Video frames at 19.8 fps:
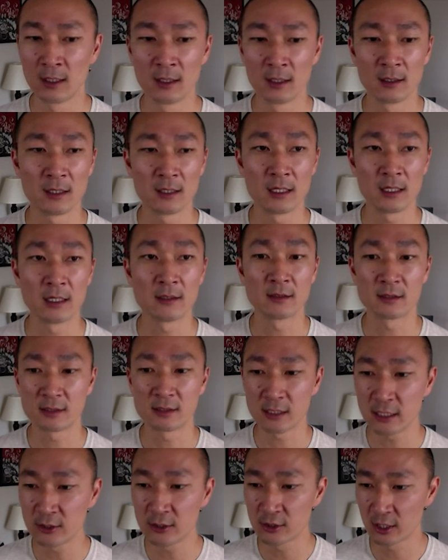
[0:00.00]
The
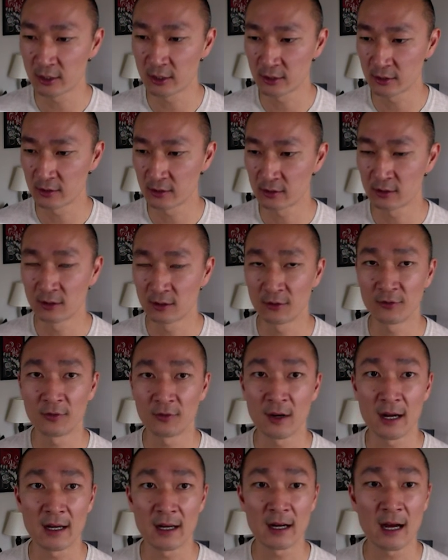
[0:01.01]
C judges
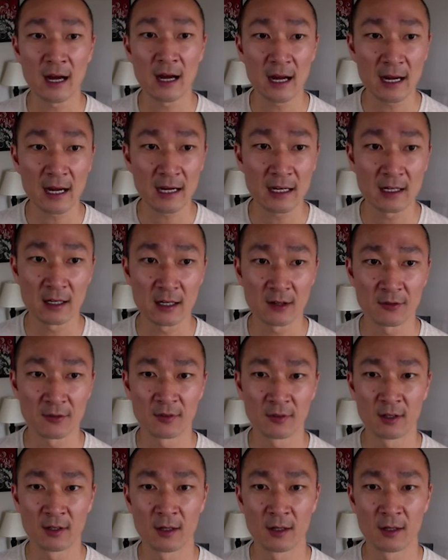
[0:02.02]
define high enough